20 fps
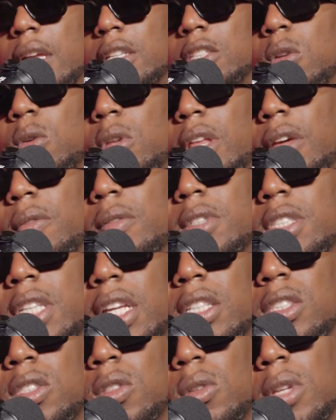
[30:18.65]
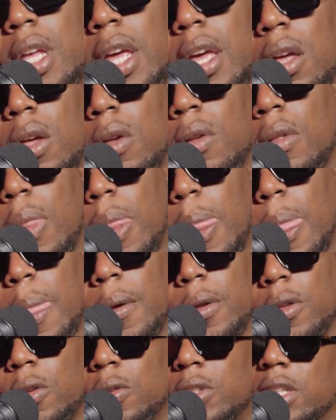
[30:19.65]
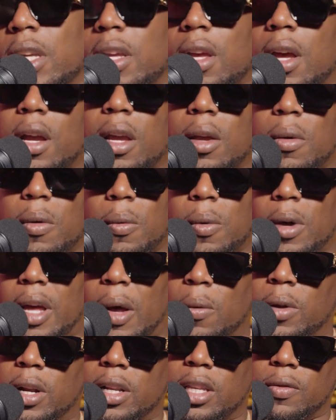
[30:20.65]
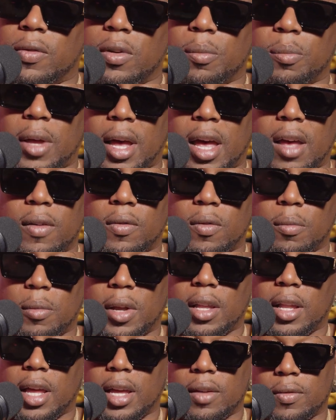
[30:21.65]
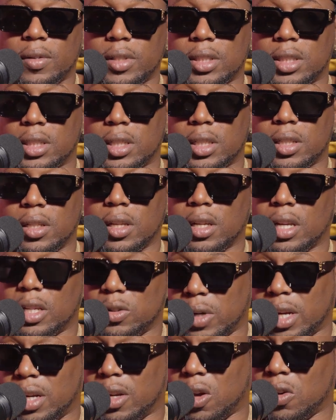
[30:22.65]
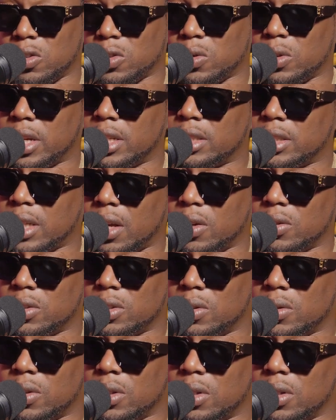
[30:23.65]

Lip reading: Yeah. So that's what I'm saying. So now you say, all right, I want a different path for my life and shit. And you got a child too.